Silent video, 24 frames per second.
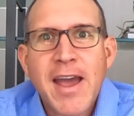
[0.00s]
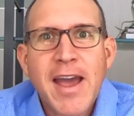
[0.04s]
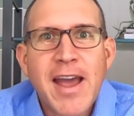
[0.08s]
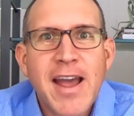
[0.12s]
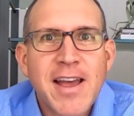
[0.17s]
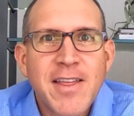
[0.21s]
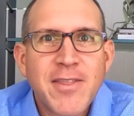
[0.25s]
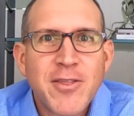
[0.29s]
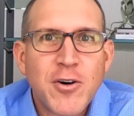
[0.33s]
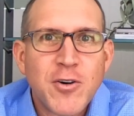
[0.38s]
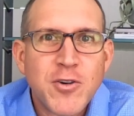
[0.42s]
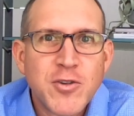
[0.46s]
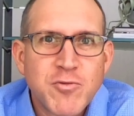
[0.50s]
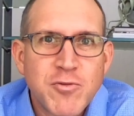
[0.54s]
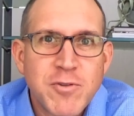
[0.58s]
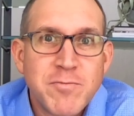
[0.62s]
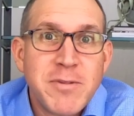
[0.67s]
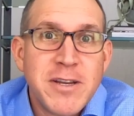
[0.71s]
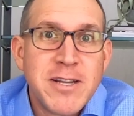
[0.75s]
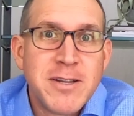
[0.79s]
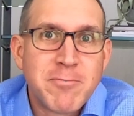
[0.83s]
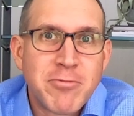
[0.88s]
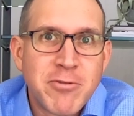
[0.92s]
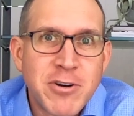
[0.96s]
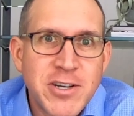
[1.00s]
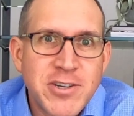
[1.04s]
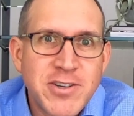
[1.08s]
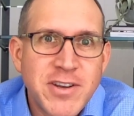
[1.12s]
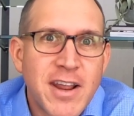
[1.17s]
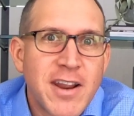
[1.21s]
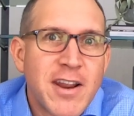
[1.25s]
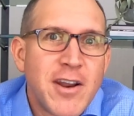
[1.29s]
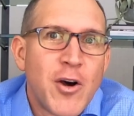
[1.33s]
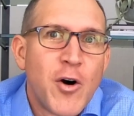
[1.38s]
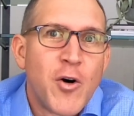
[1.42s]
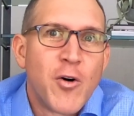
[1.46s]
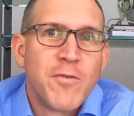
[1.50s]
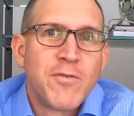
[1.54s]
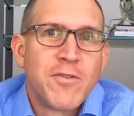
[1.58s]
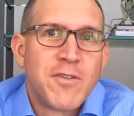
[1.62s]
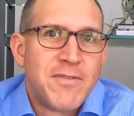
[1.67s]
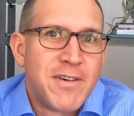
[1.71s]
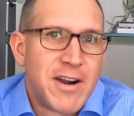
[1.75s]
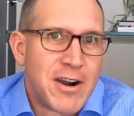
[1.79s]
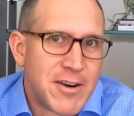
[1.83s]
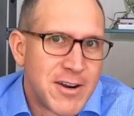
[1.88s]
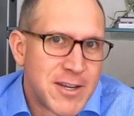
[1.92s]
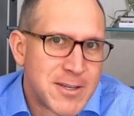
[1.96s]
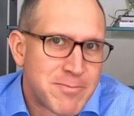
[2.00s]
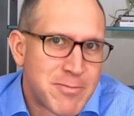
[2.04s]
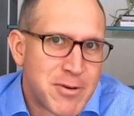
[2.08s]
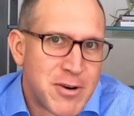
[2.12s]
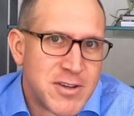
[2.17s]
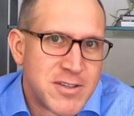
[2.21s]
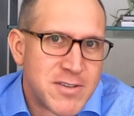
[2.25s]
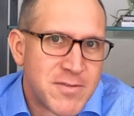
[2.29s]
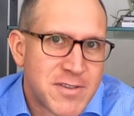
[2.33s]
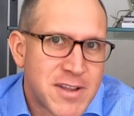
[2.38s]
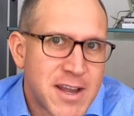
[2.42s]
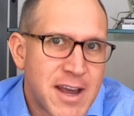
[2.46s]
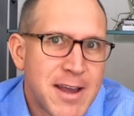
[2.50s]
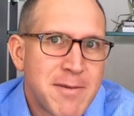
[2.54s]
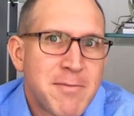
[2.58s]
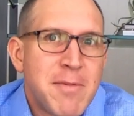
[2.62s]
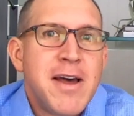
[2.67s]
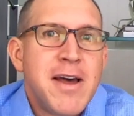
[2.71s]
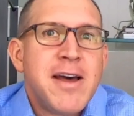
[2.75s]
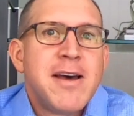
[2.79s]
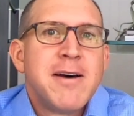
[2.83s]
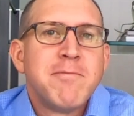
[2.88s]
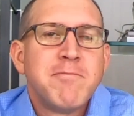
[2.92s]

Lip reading: and those would be depreciated over various periods of time